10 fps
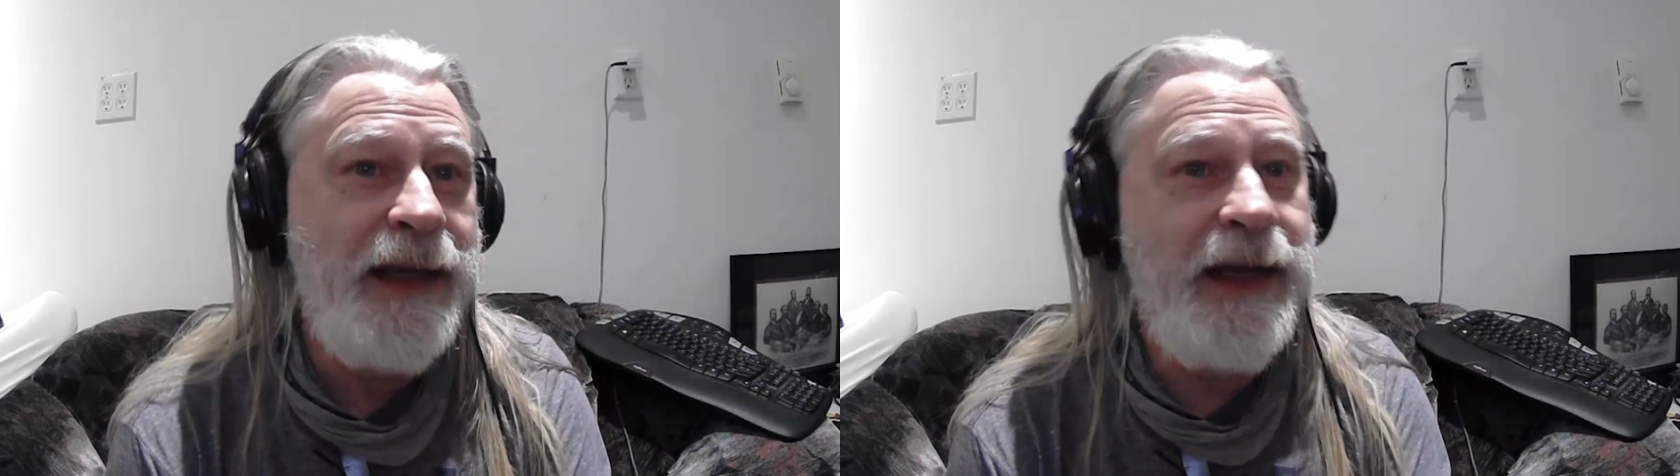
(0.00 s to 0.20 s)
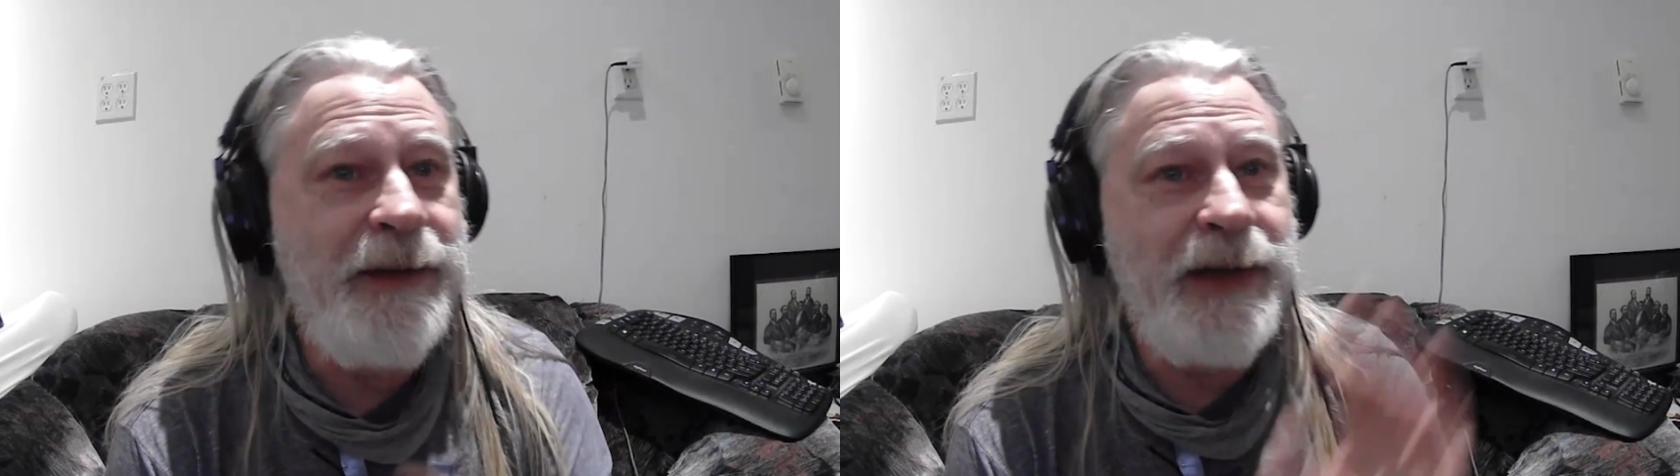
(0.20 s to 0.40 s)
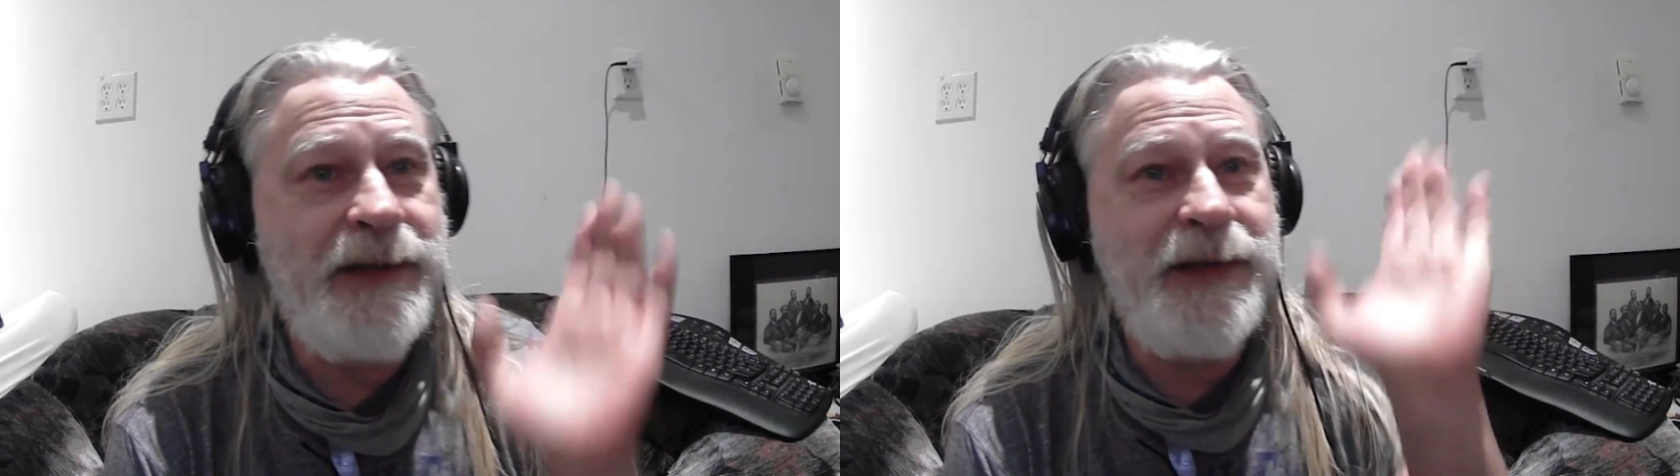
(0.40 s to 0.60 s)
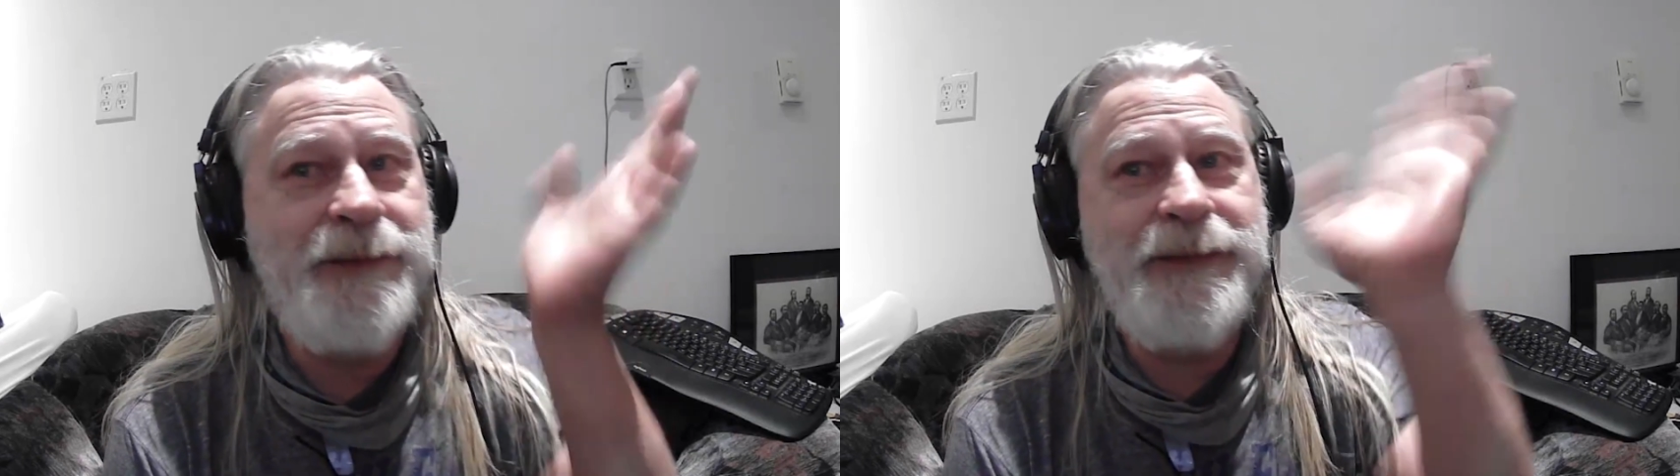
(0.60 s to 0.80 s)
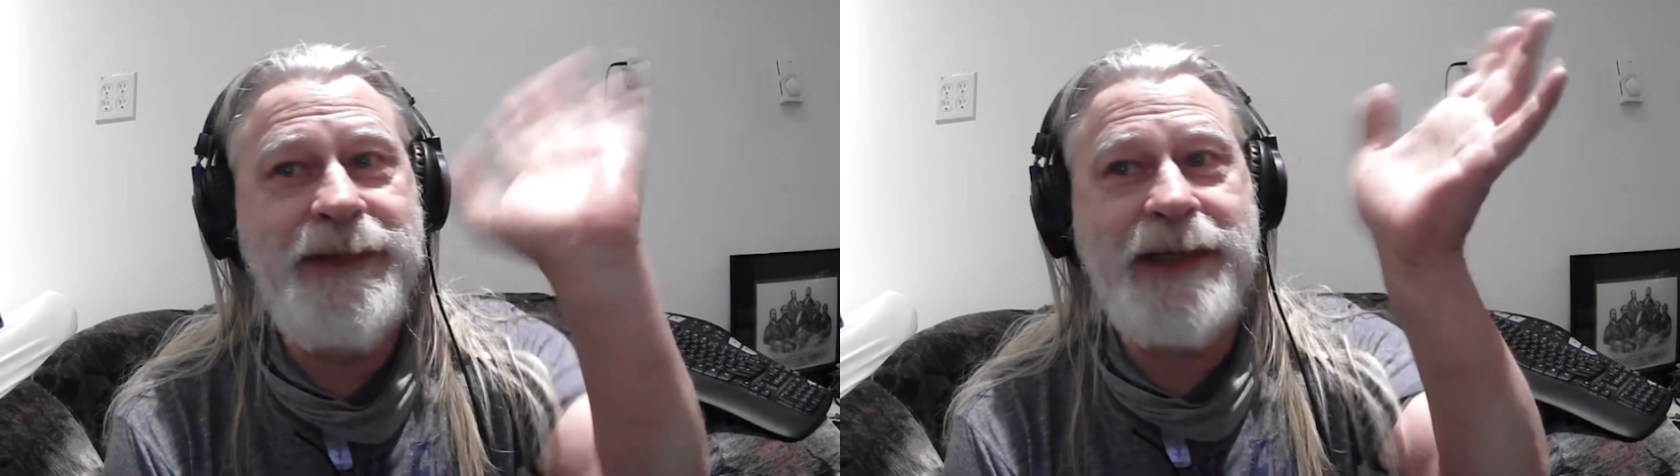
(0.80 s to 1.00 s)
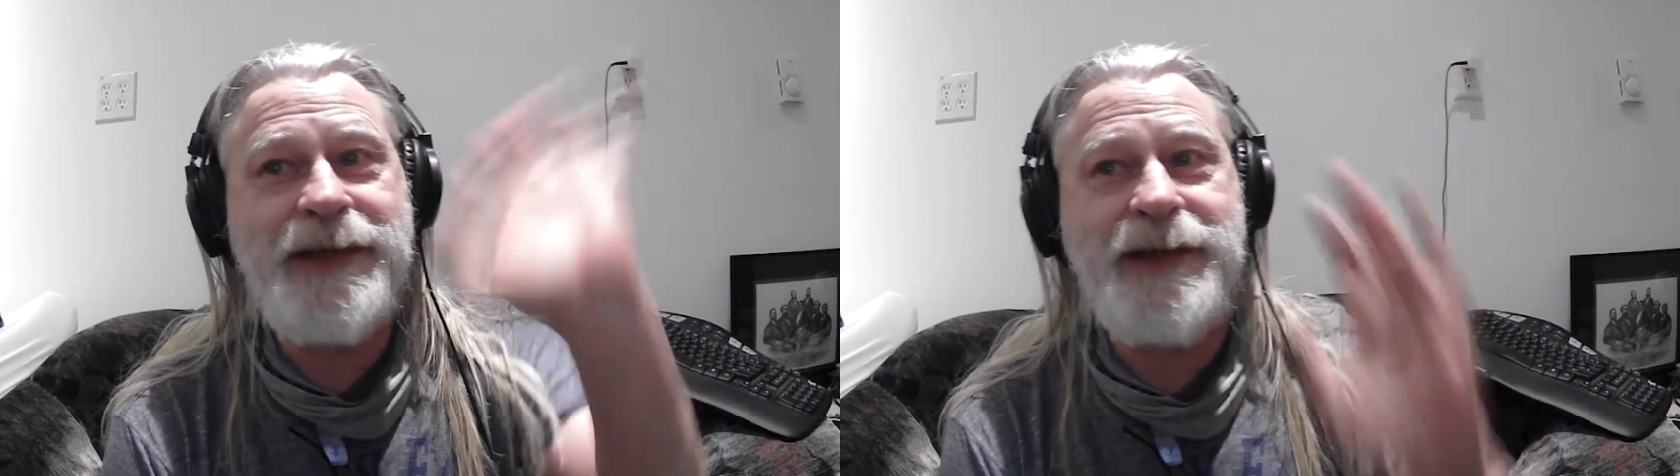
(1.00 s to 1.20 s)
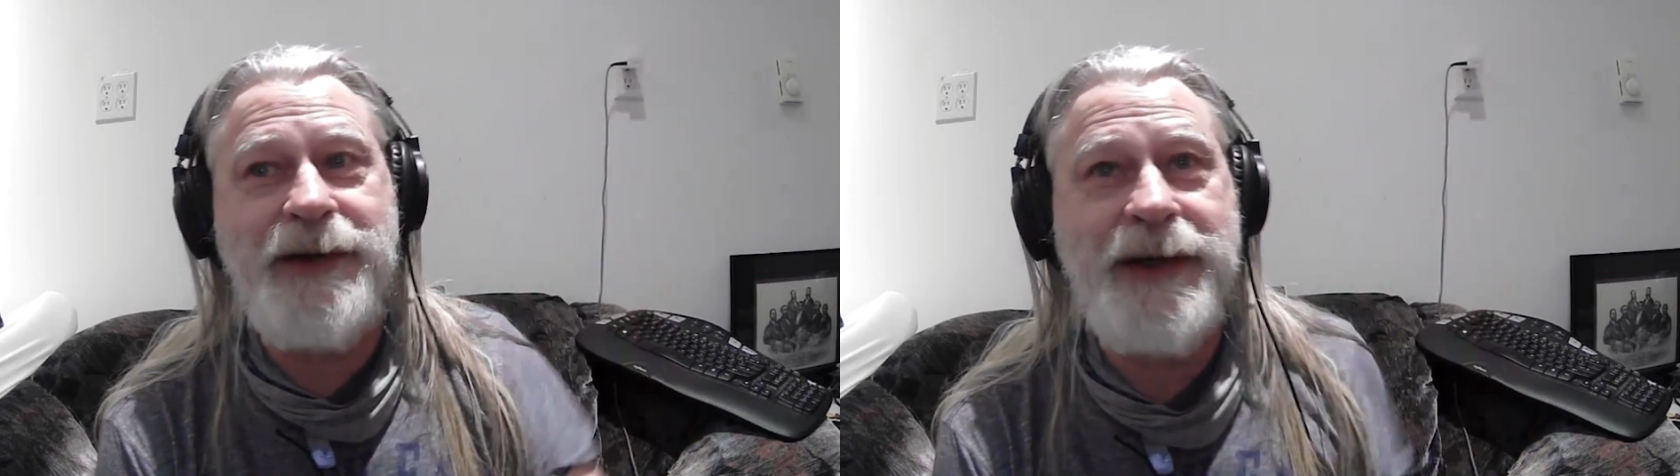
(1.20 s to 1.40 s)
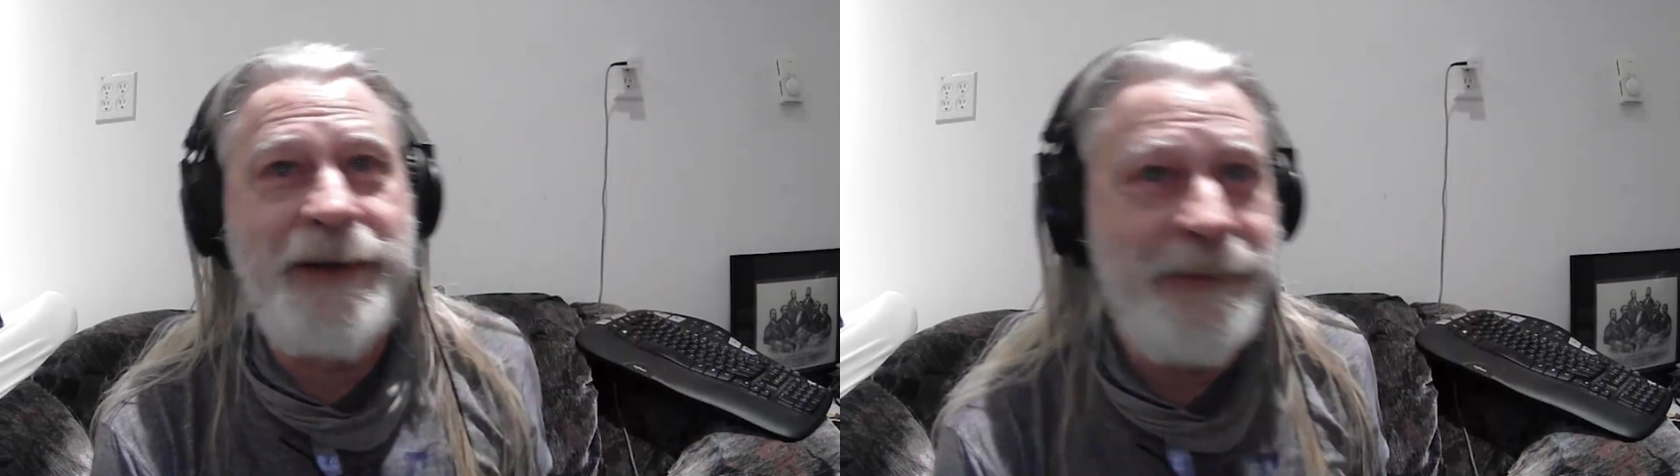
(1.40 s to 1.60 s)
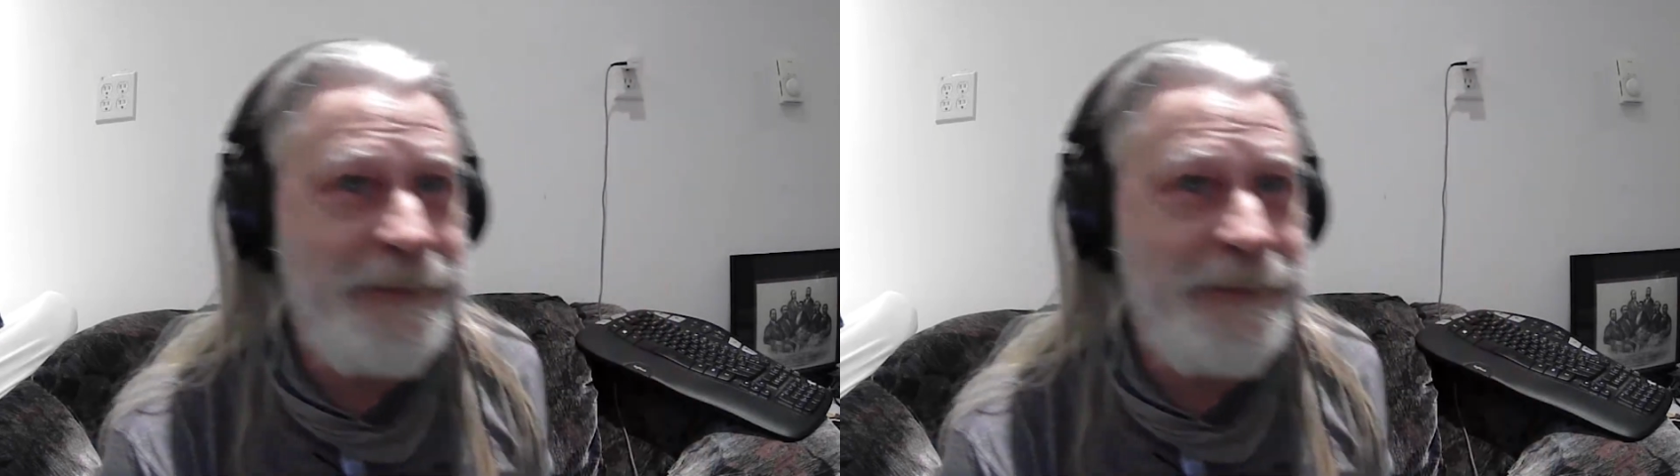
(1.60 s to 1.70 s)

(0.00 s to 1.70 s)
Anyway, so next story.